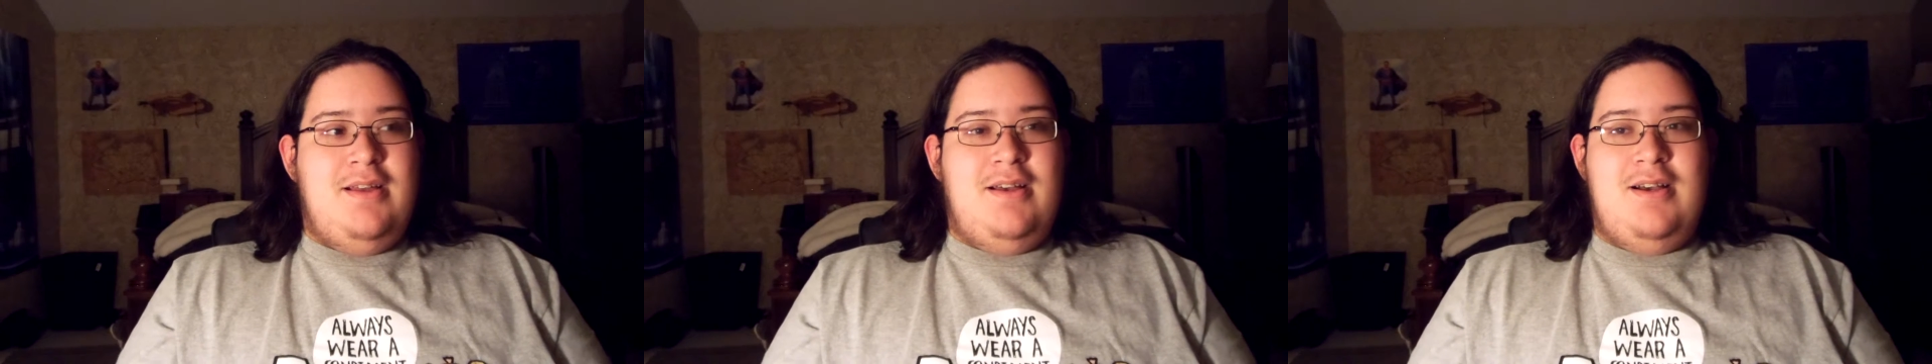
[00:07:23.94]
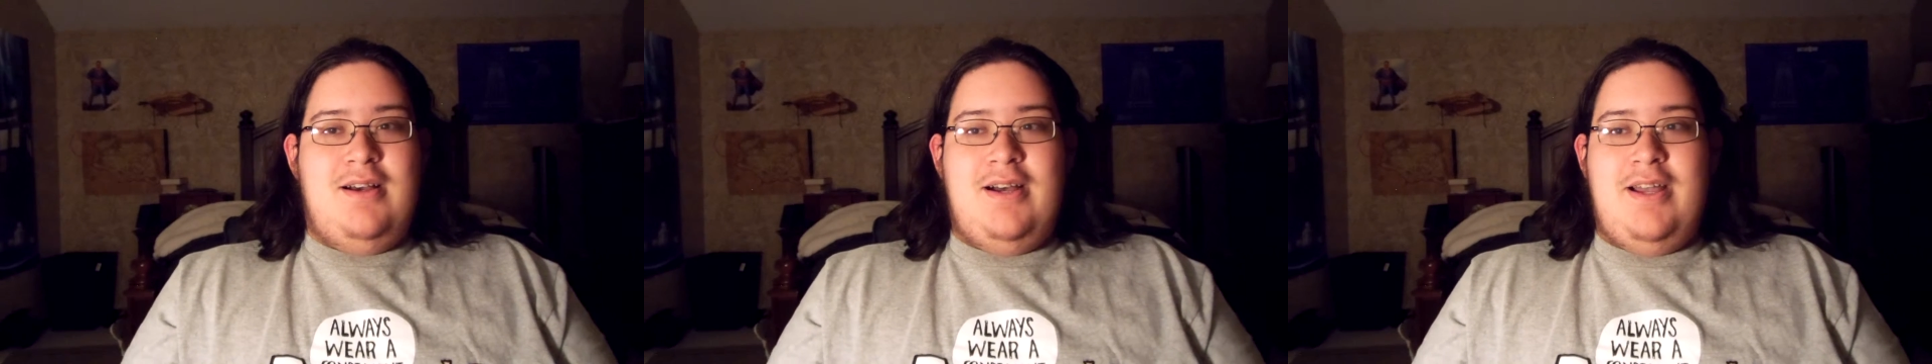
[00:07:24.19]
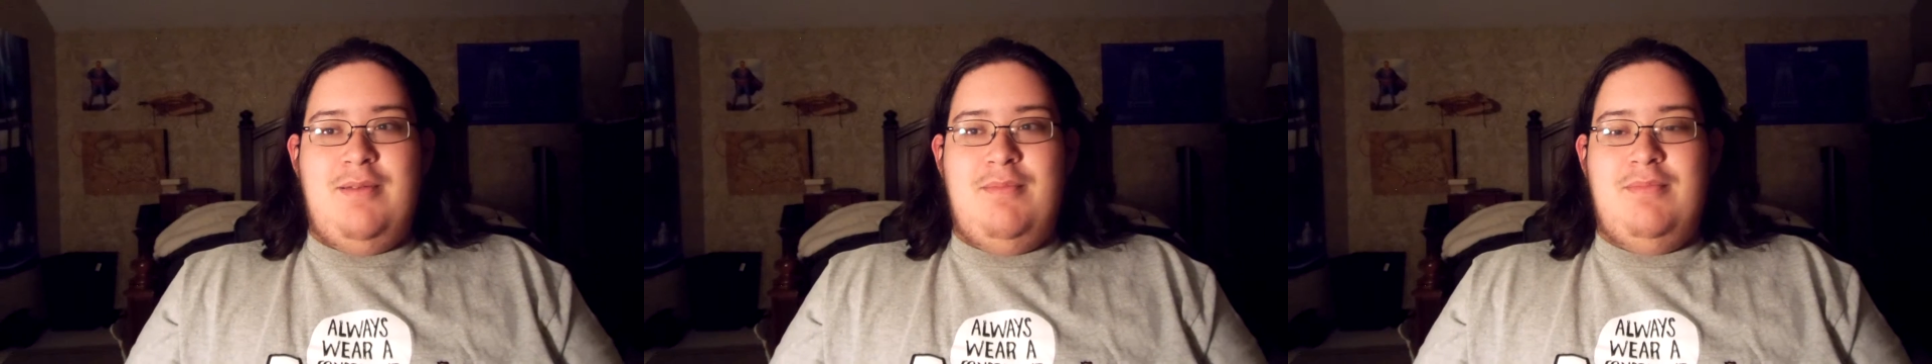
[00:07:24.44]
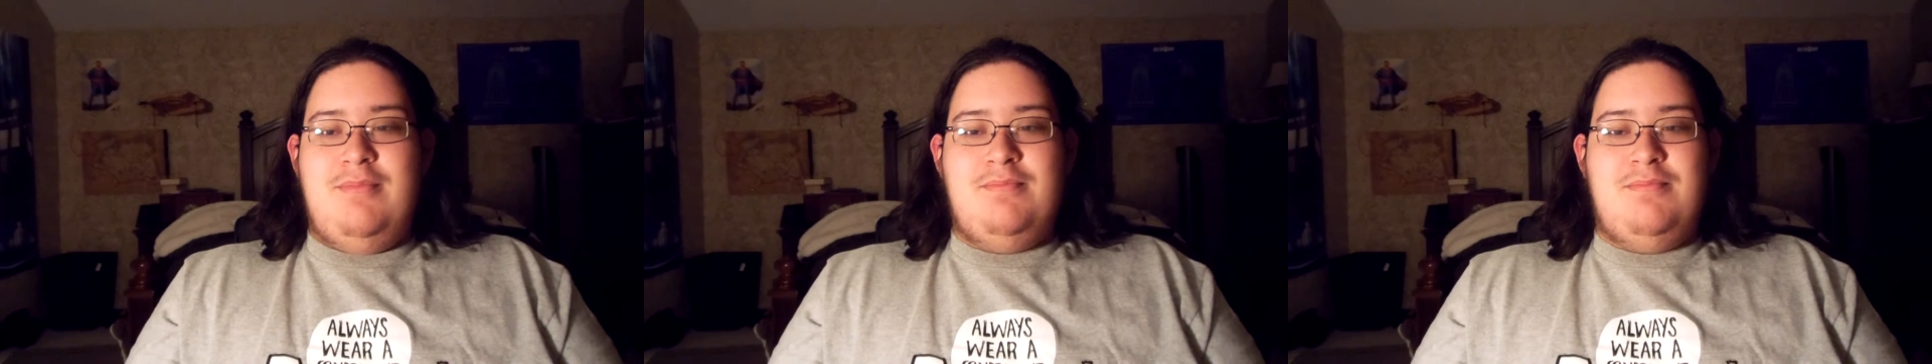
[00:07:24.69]
The
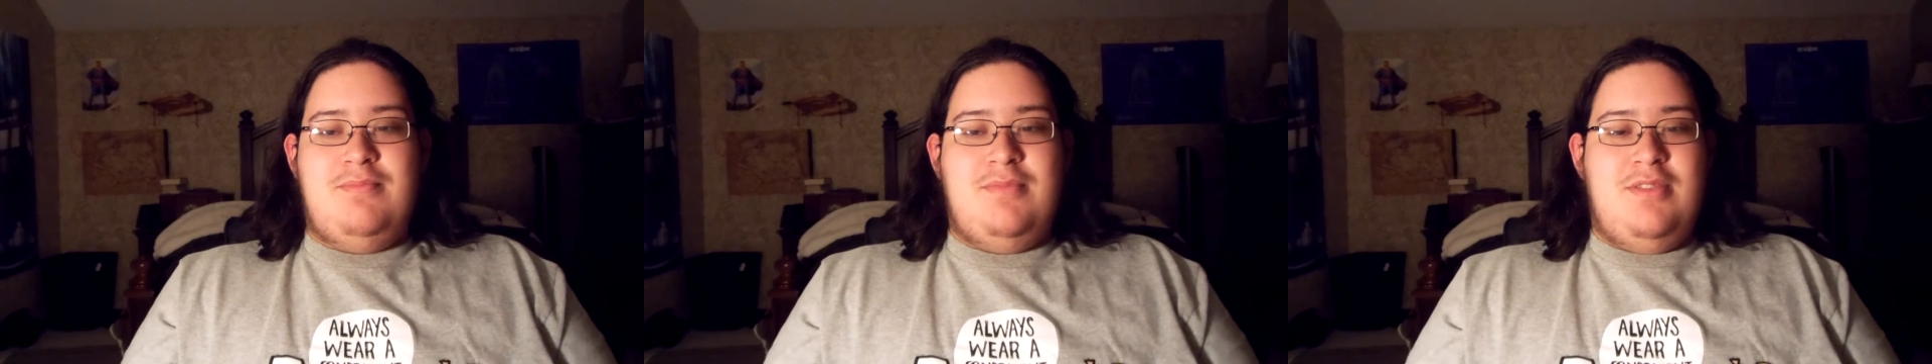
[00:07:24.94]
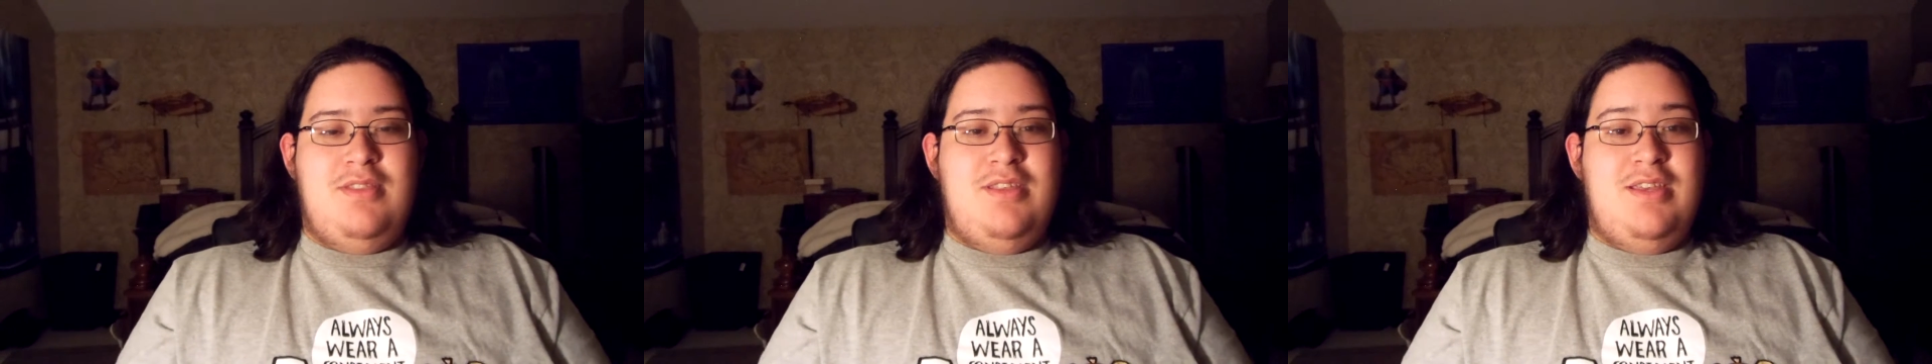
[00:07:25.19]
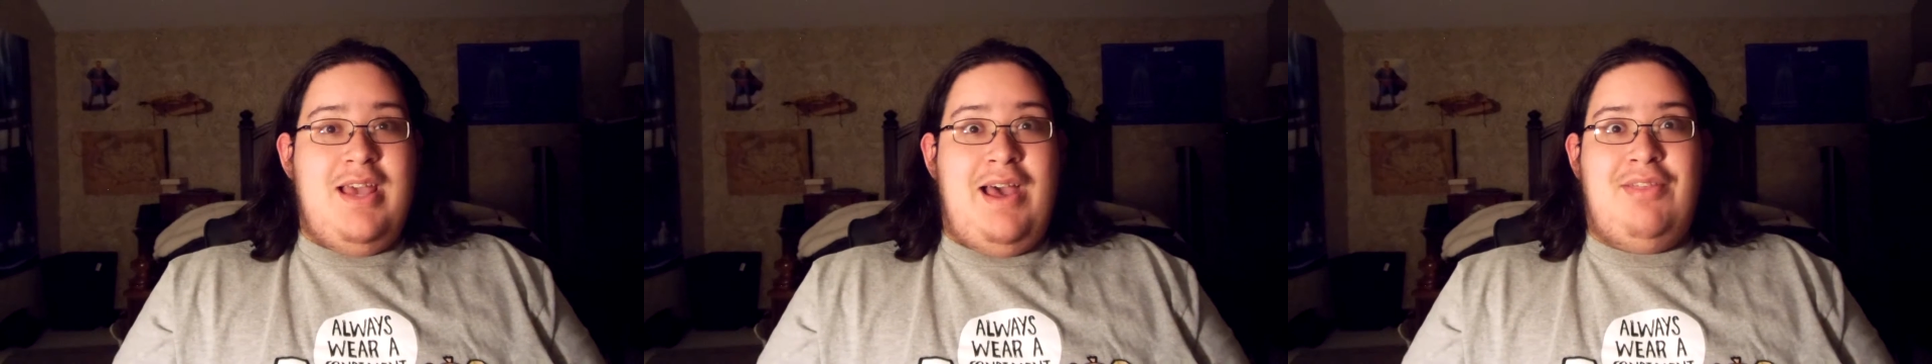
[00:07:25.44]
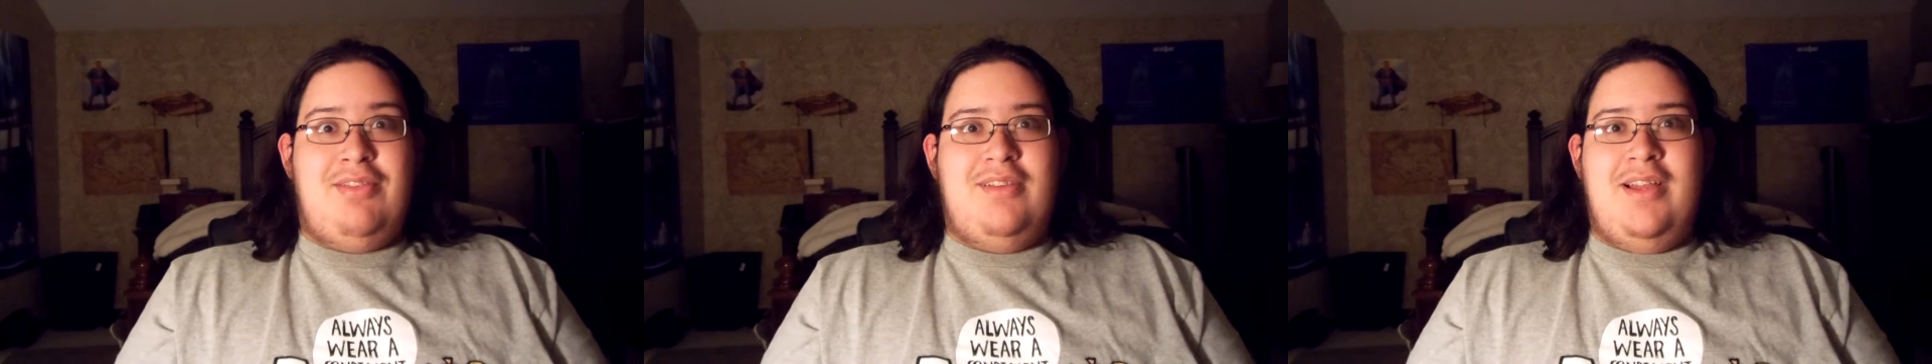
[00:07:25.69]

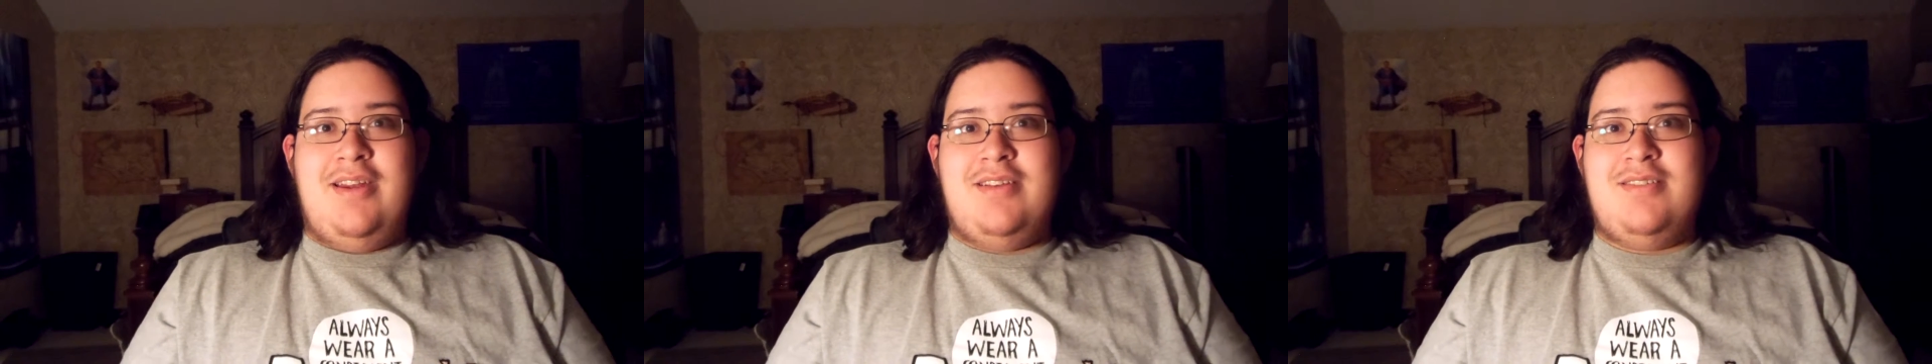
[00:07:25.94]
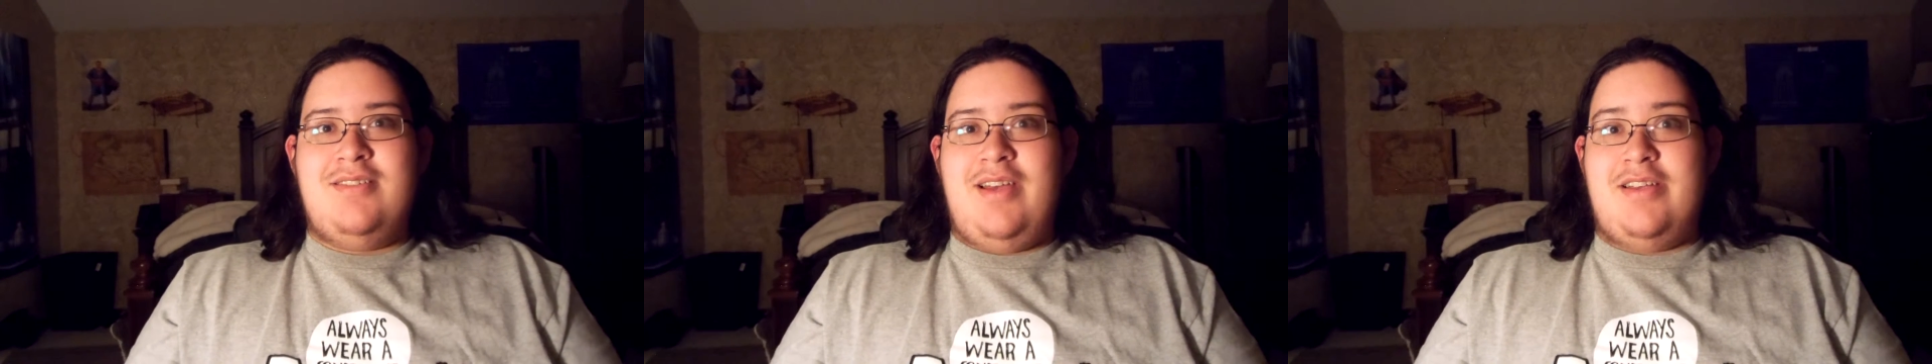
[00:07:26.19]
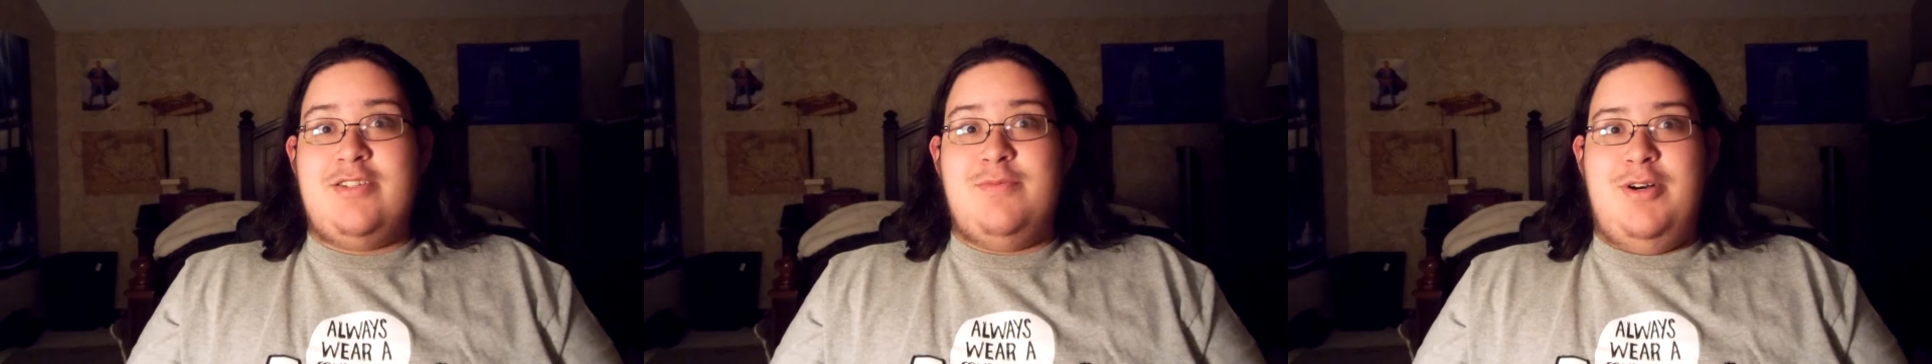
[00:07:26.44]
athletic sex